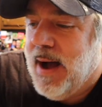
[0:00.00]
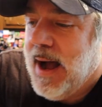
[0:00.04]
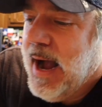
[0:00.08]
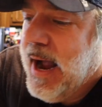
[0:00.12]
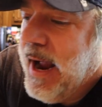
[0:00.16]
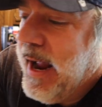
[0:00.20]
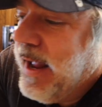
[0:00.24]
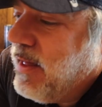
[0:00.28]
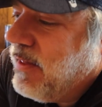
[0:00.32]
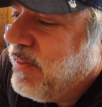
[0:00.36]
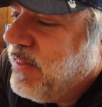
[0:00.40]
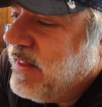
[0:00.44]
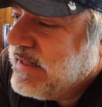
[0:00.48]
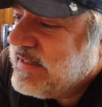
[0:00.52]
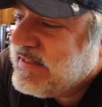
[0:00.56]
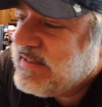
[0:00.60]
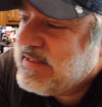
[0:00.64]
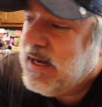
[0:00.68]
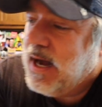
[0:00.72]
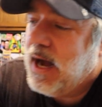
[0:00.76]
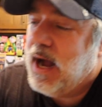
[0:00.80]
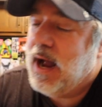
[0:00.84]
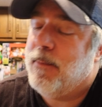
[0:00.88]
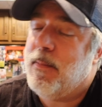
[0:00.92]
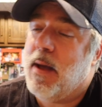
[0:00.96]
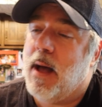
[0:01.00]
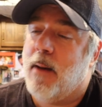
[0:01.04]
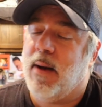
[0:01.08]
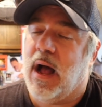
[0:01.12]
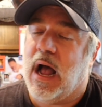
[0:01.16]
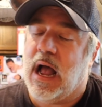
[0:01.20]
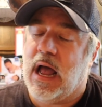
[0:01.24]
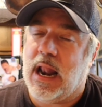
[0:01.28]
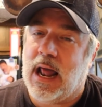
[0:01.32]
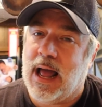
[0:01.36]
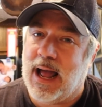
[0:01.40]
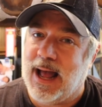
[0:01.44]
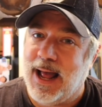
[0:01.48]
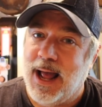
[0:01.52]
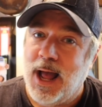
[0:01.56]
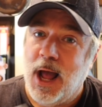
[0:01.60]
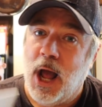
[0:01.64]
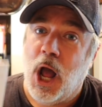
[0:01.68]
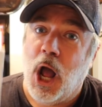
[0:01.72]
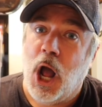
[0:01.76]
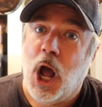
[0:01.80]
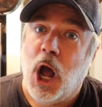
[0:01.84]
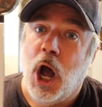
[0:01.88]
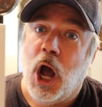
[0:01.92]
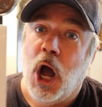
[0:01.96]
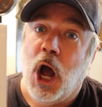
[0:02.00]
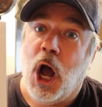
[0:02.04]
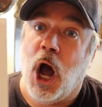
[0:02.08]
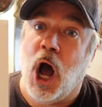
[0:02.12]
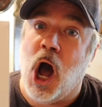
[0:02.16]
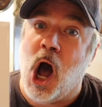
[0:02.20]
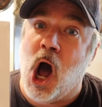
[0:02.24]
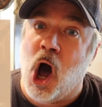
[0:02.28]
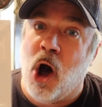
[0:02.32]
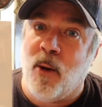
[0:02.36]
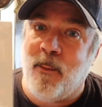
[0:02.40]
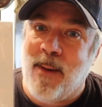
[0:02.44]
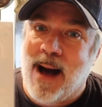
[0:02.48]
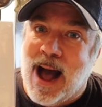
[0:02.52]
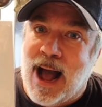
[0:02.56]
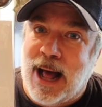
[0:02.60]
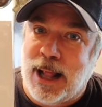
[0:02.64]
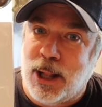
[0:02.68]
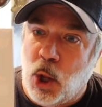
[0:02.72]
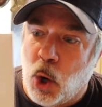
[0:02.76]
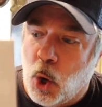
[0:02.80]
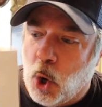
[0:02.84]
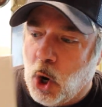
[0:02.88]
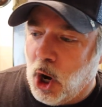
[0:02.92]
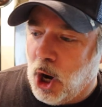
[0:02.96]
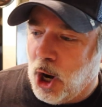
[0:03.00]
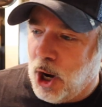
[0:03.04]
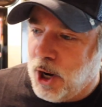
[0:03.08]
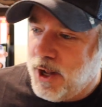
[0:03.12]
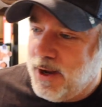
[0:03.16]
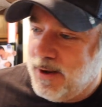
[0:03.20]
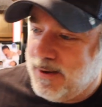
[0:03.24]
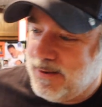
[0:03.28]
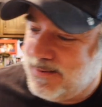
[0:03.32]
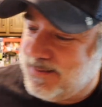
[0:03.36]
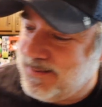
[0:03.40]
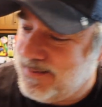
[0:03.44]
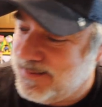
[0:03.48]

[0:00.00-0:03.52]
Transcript: by this time. But oh my lord.